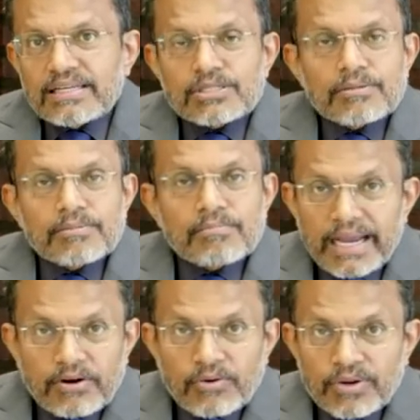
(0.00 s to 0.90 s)
against
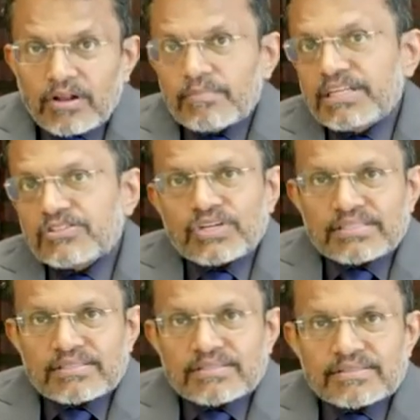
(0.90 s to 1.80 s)
macroeconomic
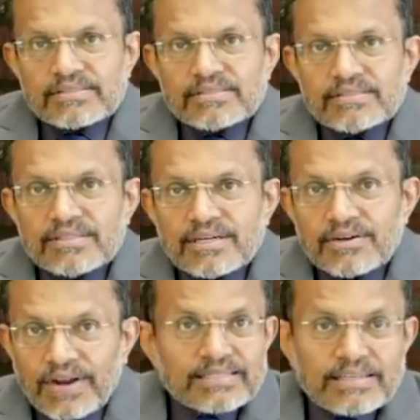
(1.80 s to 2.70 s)
stresses
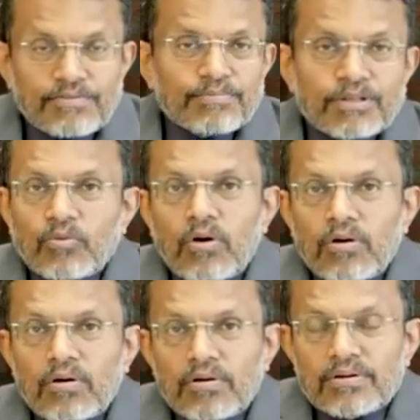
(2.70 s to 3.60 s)
arising from the
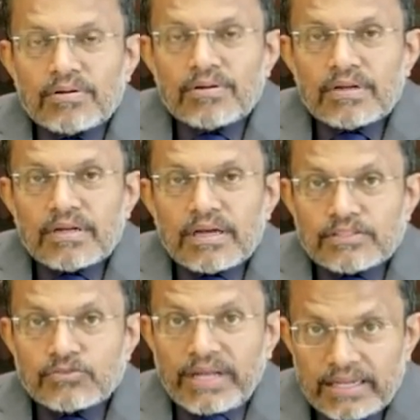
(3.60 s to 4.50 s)
war,
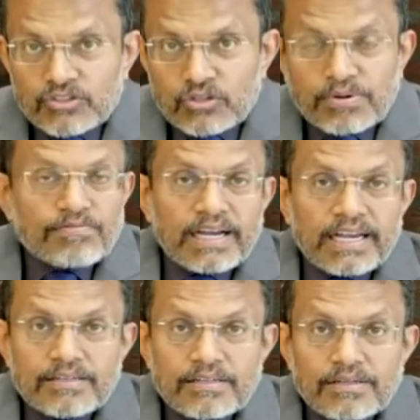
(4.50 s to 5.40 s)
as well as to
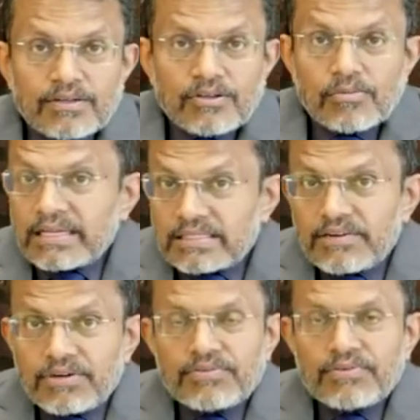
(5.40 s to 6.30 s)
provide
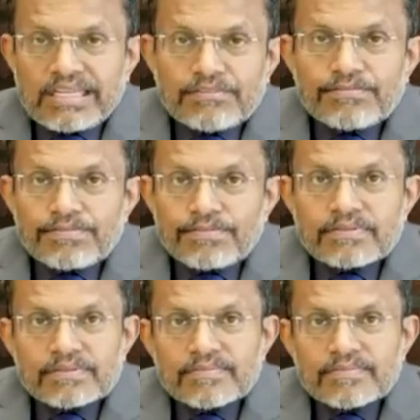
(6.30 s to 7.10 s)
humanitarian relief.